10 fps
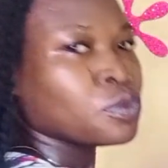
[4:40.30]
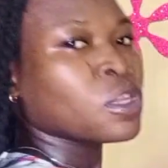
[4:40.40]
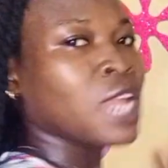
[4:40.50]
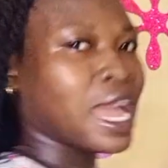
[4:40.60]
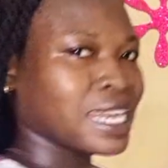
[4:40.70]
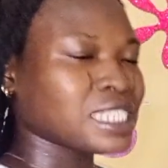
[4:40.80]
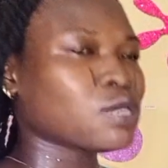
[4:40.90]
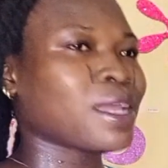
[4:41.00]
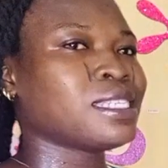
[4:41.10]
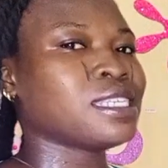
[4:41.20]
And that's
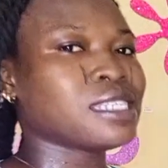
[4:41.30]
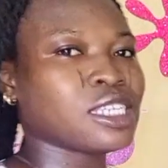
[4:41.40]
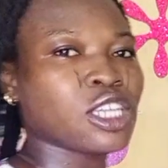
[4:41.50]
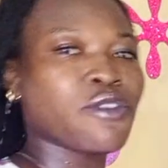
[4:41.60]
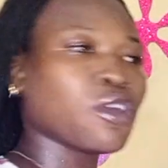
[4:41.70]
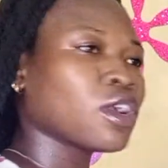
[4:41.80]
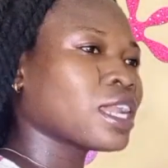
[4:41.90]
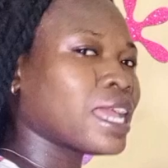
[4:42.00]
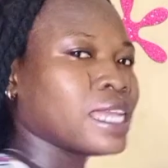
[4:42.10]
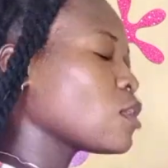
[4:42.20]
why it is essential for your
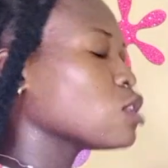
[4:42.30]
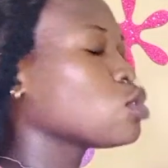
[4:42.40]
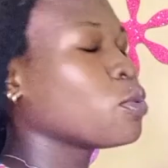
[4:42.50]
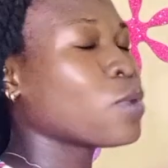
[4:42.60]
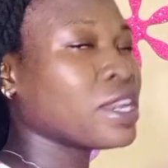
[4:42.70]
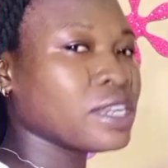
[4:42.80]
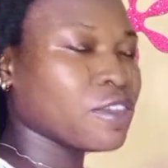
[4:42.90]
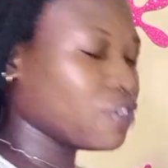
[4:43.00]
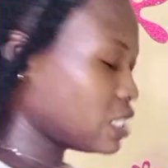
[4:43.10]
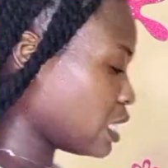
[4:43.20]
client to be wearing a
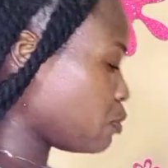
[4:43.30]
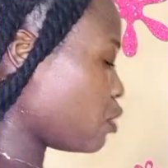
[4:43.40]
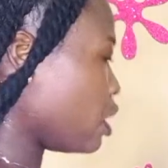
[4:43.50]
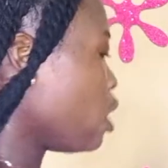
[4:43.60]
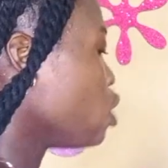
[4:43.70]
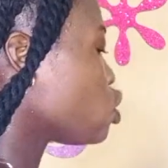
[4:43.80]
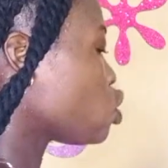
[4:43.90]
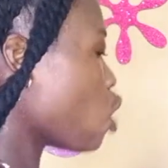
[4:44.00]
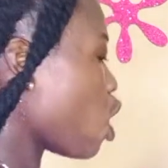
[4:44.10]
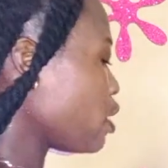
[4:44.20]
fitted bra.
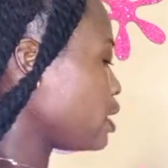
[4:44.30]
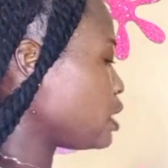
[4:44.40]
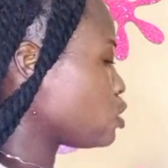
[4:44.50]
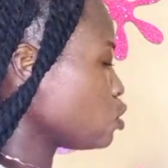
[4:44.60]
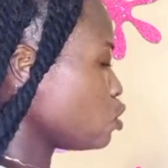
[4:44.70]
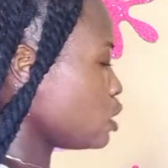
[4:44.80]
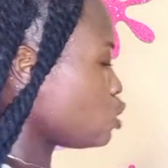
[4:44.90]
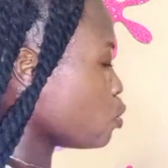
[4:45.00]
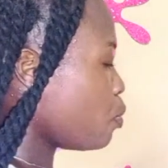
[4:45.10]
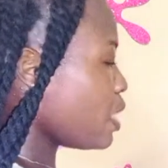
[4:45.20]
So all you need to do
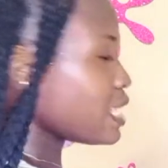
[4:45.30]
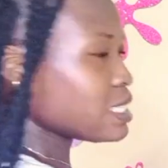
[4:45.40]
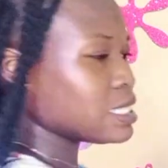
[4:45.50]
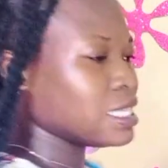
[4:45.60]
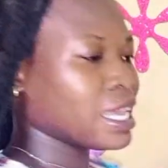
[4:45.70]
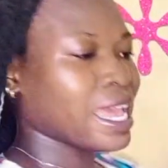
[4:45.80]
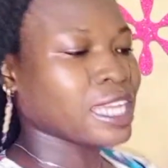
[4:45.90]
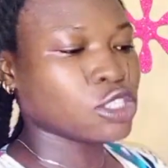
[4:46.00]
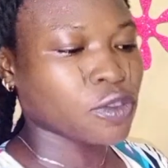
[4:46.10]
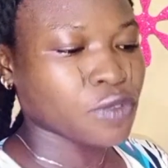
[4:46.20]
is to place the
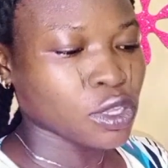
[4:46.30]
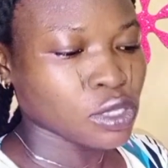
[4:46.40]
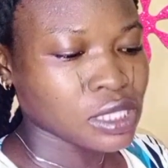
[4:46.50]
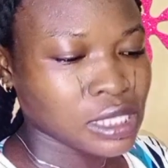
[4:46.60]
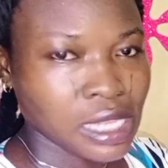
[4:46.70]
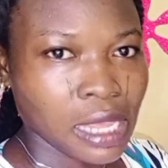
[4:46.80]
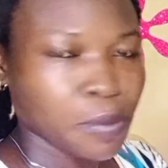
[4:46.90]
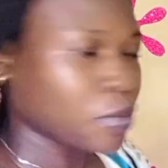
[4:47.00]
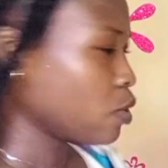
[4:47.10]
edge of your tape